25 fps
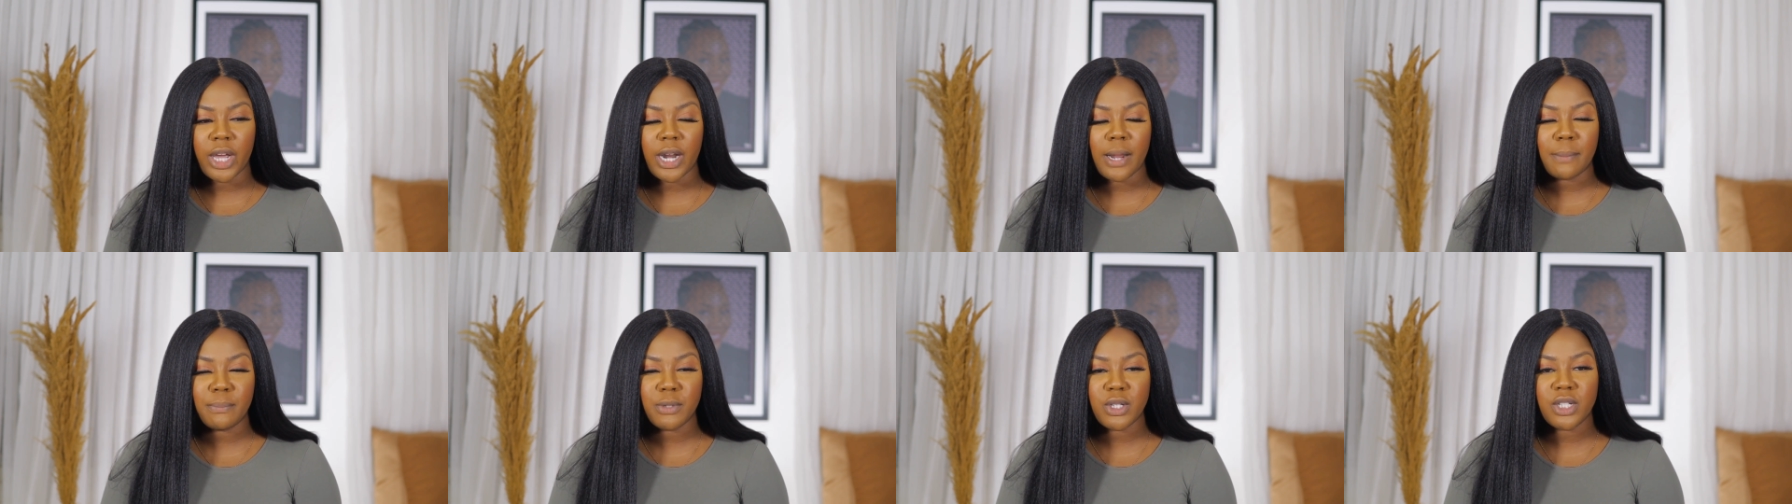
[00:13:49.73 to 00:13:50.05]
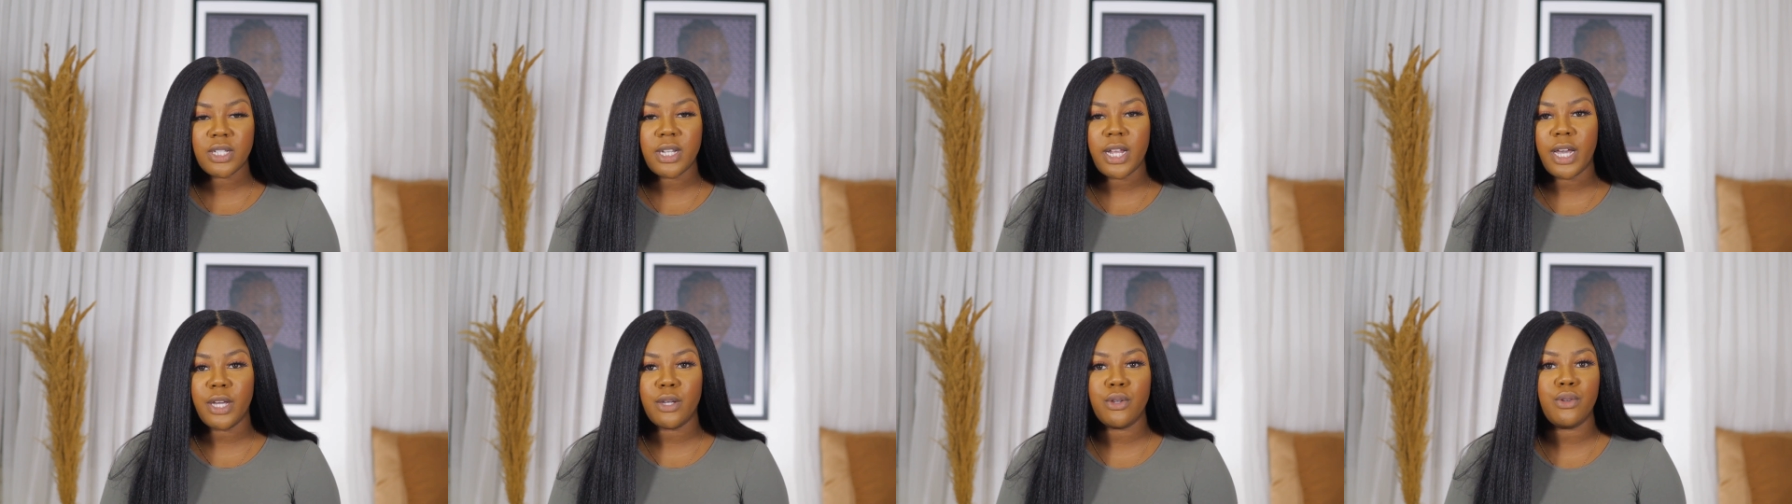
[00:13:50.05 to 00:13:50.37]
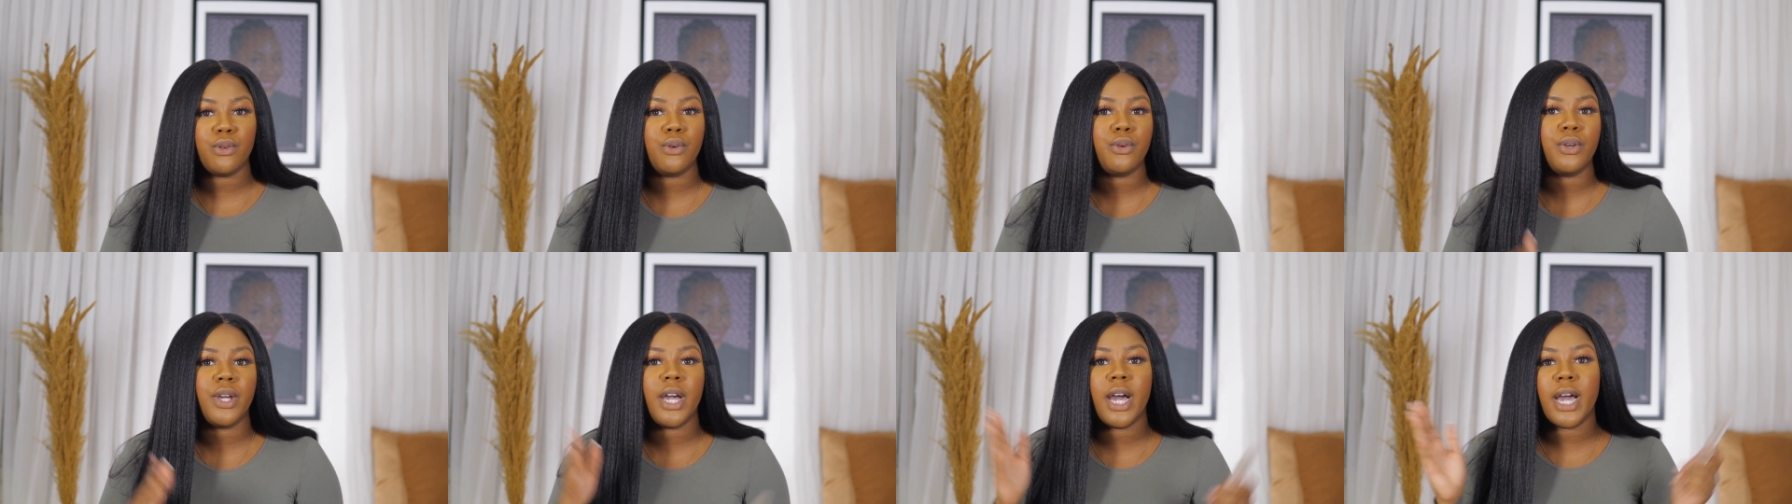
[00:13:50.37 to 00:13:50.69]
and I'm just like,
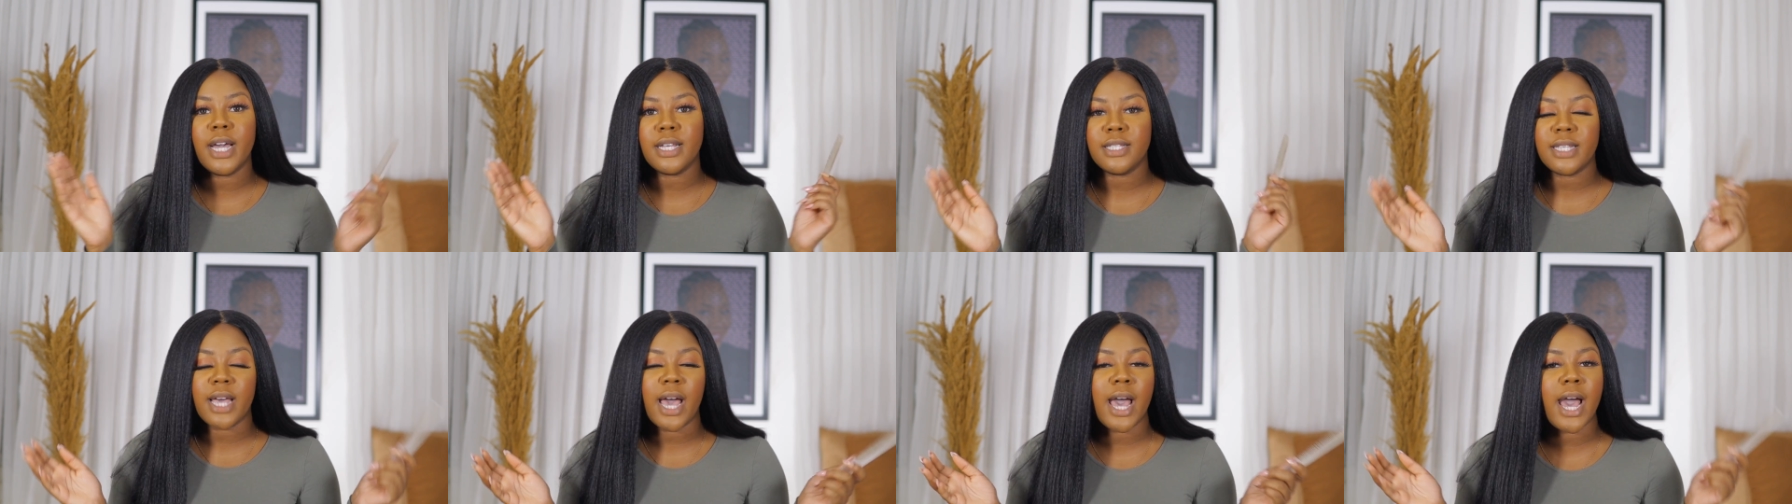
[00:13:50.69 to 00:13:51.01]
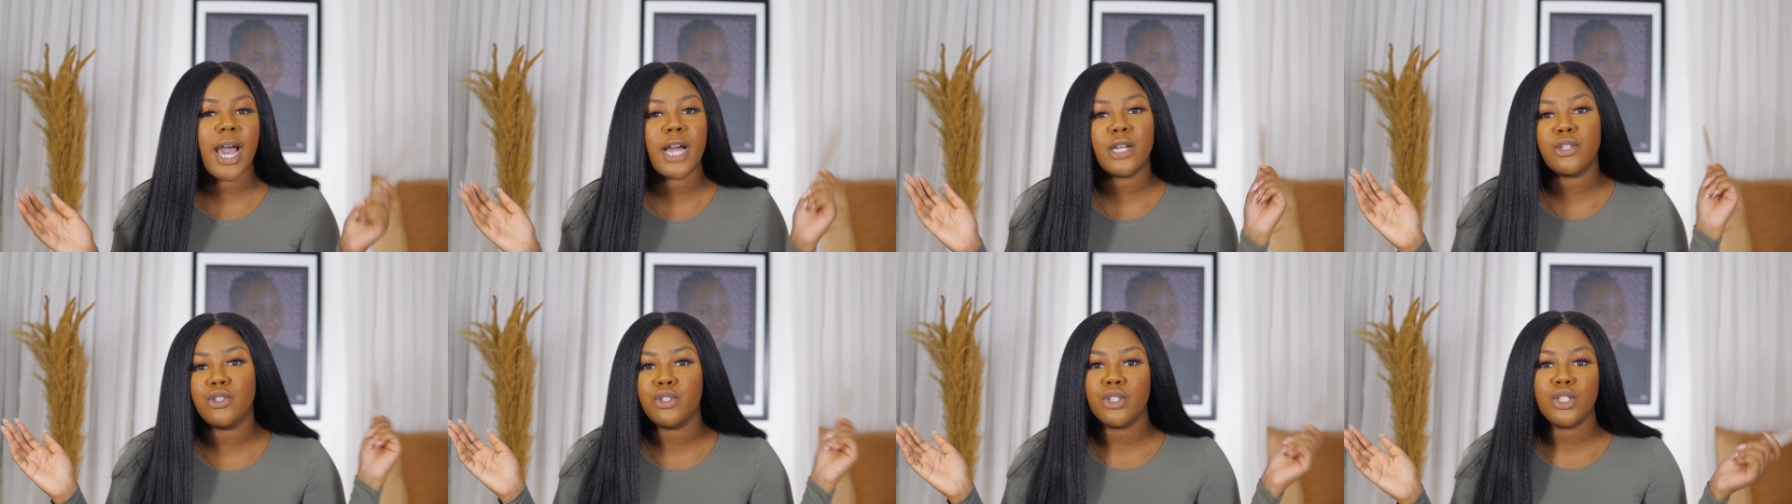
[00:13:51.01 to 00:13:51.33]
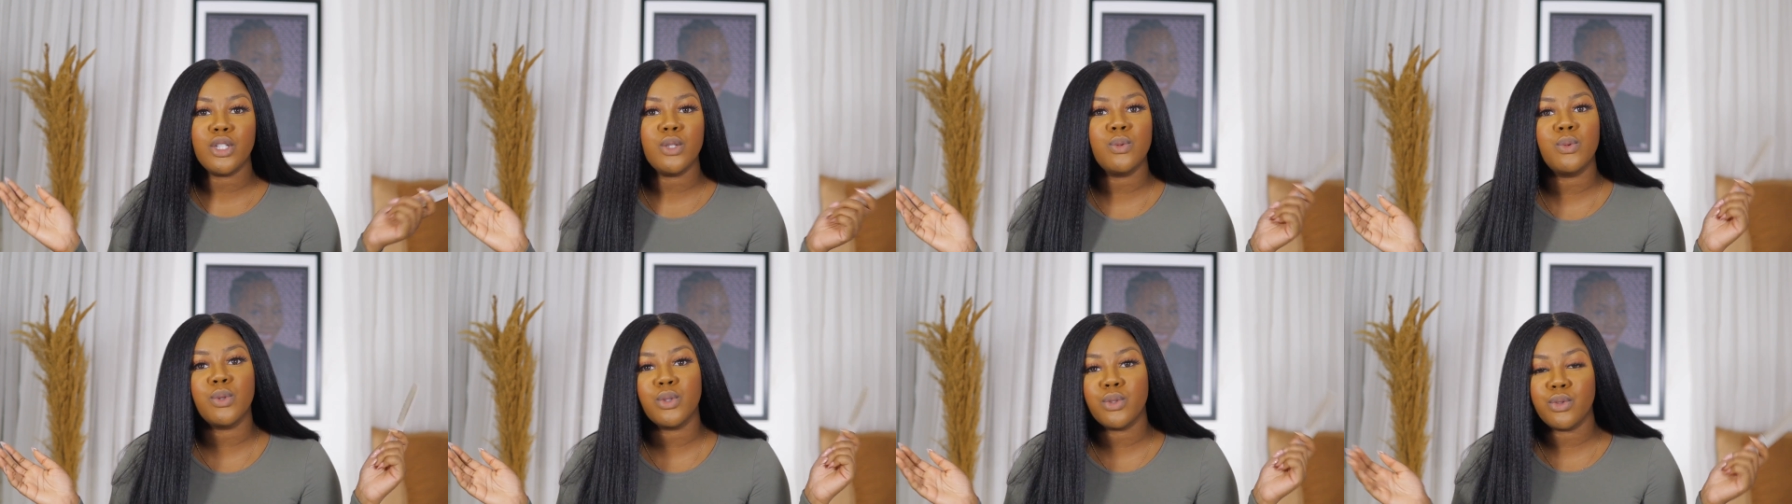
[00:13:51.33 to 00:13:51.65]
you know, guys, I
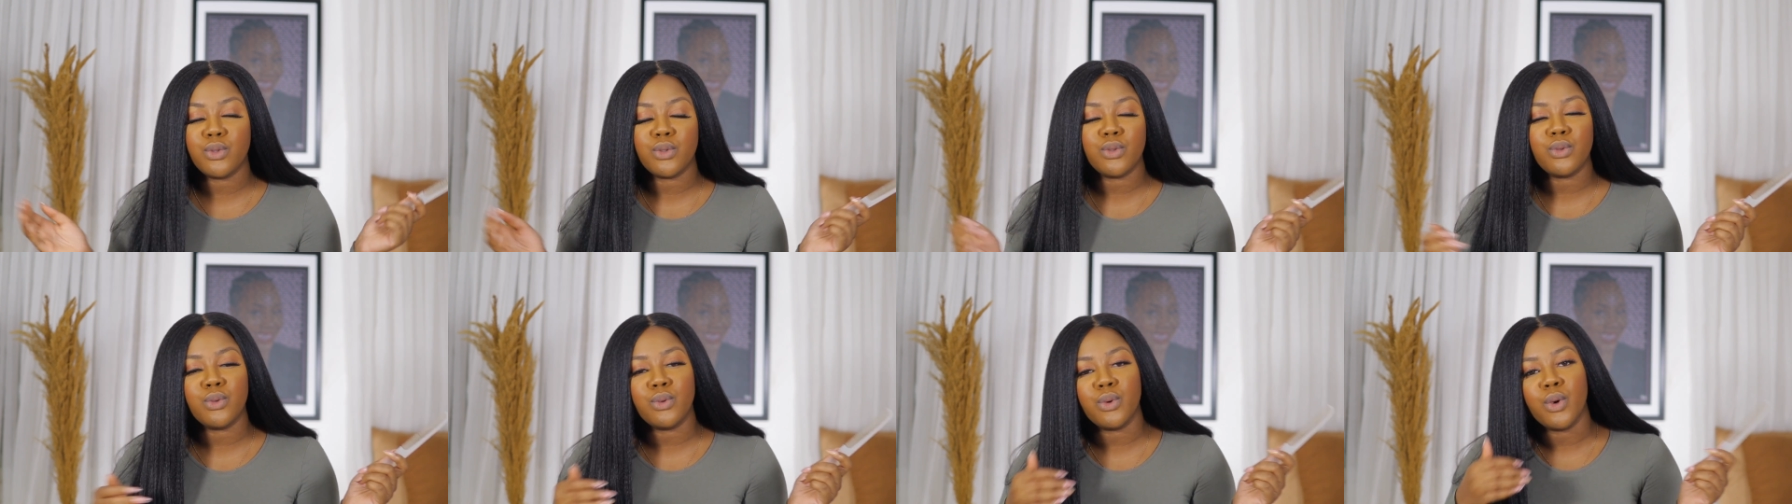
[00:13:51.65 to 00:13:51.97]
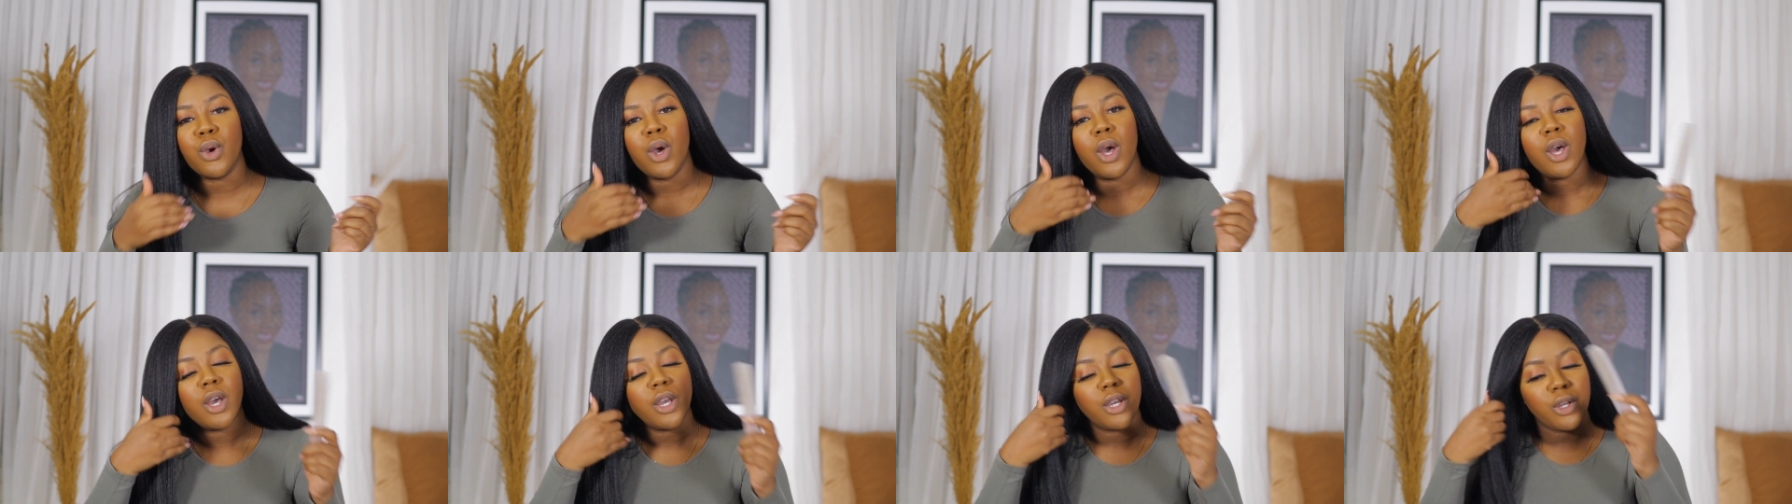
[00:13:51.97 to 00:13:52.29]
actually want to,